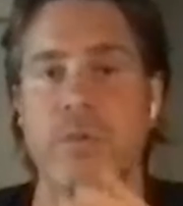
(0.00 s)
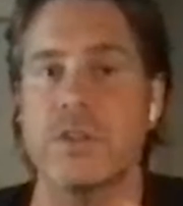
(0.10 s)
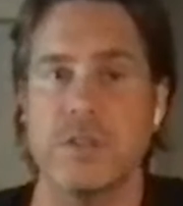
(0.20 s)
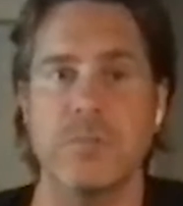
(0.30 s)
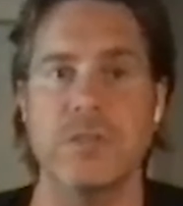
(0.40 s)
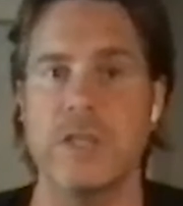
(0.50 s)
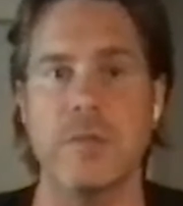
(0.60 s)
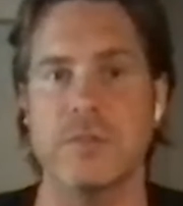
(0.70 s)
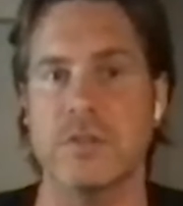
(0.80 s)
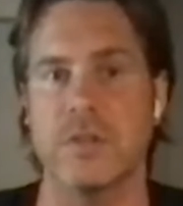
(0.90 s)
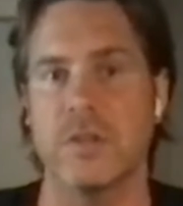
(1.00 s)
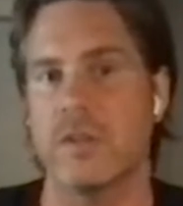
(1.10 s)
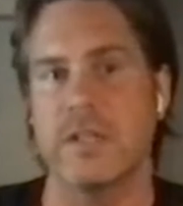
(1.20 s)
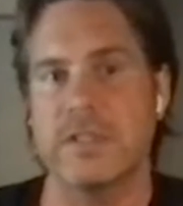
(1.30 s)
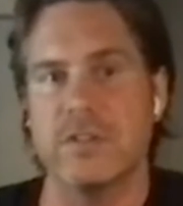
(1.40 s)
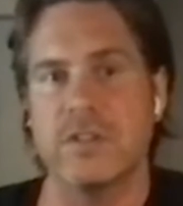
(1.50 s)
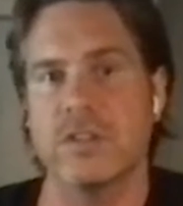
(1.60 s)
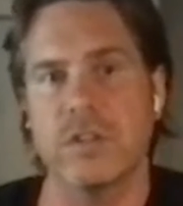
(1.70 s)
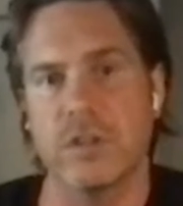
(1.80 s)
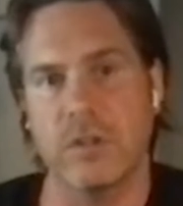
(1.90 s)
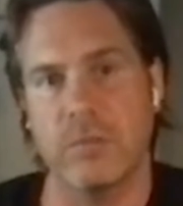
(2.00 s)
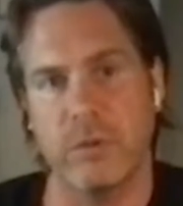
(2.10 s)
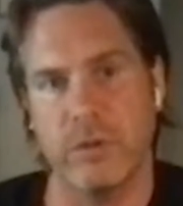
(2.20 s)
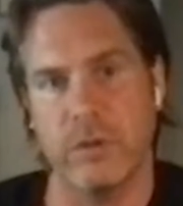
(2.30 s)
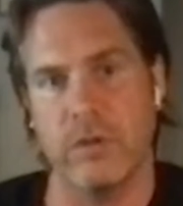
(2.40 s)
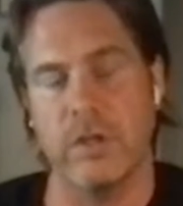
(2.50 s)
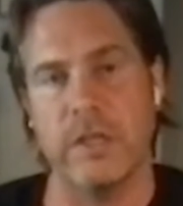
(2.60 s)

But sometimes that's just not the point.